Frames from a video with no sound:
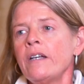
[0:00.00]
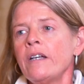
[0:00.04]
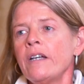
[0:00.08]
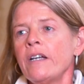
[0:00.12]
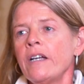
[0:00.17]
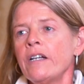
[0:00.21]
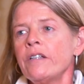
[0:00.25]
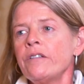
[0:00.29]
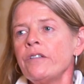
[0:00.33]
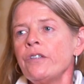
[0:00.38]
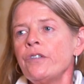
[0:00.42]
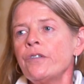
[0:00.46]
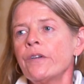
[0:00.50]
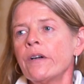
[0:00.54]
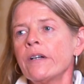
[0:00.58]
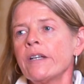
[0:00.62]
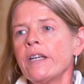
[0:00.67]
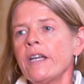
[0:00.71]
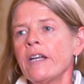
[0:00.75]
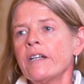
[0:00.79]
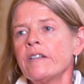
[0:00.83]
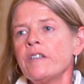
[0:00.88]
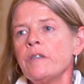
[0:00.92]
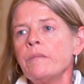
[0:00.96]

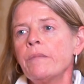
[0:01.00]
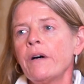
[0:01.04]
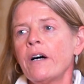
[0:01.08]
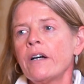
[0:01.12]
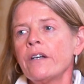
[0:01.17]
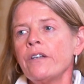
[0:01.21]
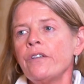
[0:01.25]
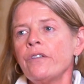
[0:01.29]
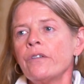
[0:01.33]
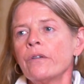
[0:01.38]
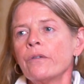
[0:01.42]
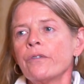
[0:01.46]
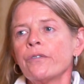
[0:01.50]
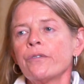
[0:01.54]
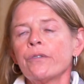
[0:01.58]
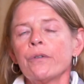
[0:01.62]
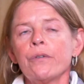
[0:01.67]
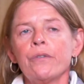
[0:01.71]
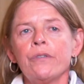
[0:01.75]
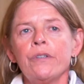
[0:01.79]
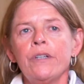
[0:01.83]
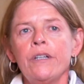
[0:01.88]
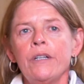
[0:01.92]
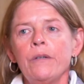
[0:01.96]
Anti-drug antibodies are
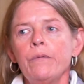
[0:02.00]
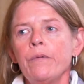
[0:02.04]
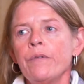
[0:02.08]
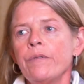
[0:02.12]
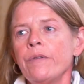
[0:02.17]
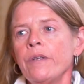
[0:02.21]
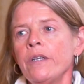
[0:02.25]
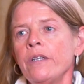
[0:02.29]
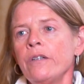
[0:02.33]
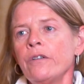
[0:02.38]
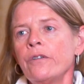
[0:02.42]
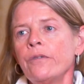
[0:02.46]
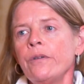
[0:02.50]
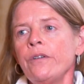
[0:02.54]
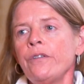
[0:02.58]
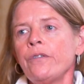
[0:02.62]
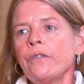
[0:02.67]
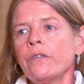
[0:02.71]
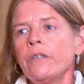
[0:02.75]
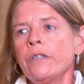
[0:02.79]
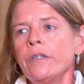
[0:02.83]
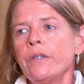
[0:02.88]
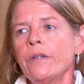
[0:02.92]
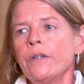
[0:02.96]
associated with increased
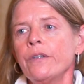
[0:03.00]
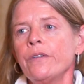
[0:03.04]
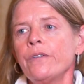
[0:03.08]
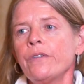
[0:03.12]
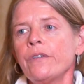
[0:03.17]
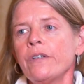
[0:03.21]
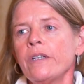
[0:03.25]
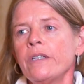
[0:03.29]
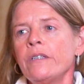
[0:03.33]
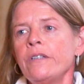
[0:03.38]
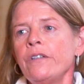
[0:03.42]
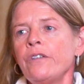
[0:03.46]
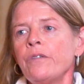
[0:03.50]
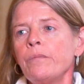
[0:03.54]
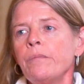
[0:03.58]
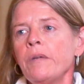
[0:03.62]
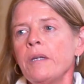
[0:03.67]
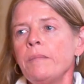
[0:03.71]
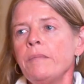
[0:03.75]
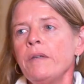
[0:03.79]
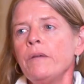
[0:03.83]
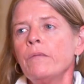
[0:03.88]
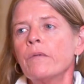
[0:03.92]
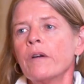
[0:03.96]
clearance, and this
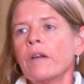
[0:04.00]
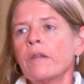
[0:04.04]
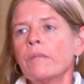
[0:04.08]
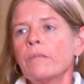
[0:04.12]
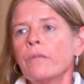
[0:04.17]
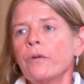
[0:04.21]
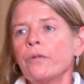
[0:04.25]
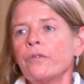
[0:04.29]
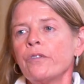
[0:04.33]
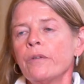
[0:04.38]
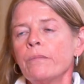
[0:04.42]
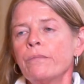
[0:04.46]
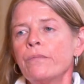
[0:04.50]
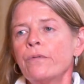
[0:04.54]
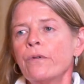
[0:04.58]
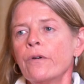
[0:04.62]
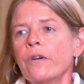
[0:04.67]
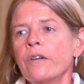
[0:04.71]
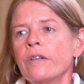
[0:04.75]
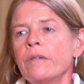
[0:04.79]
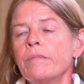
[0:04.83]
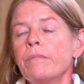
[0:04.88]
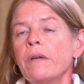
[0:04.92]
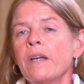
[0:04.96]
may be one of the most
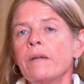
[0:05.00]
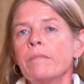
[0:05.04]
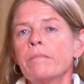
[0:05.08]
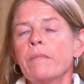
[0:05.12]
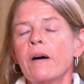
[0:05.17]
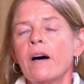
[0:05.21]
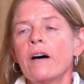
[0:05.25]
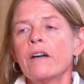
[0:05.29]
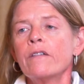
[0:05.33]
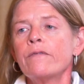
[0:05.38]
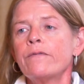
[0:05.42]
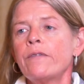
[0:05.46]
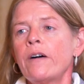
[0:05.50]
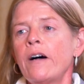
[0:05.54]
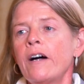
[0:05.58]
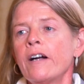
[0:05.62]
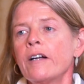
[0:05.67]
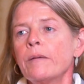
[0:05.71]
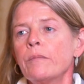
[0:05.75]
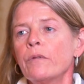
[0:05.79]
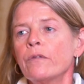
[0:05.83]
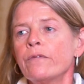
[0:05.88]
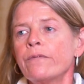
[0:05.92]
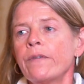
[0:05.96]
important and
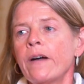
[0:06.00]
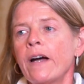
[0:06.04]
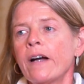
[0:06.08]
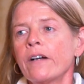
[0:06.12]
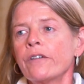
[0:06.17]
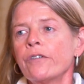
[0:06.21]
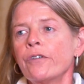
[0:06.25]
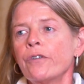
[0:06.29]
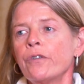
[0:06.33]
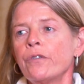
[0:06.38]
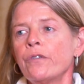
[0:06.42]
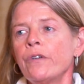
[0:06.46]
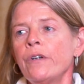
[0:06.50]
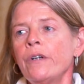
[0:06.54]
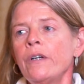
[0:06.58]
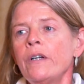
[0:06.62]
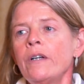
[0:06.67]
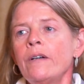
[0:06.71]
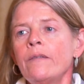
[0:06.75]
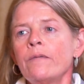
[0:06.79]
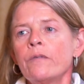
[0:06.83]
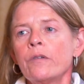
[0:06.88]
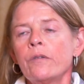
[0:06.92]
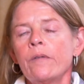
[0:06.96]
modifiable factors
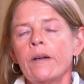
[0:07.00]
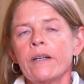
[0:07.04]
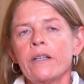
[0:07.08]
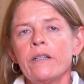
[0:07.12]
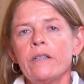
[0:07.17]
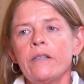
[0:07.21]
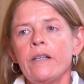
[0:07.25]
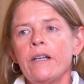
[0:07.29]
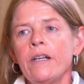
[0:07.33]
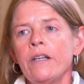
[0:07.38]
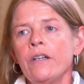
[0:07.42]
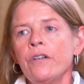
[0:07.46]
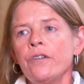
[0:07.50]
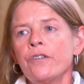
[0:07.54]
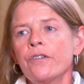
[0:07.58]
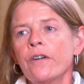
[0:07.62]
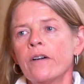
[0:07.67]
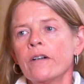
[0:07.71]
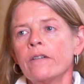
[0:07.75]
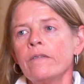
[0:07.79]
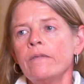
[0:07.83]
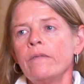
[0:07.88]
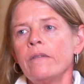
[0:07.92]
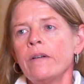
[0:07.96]
for regulating
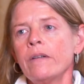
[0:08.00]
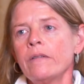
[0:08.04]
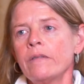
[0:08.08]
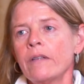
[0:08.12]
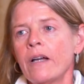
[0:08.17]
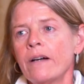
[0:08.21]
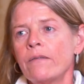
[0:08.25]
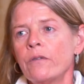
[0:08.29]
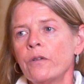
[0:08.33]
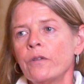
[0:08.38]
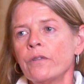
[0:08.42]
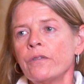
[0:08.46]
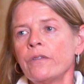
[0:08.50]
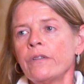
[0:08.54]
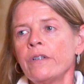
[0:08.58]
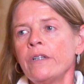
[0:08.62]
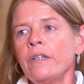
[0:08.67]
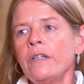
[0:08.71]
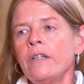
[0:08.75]
drug levels.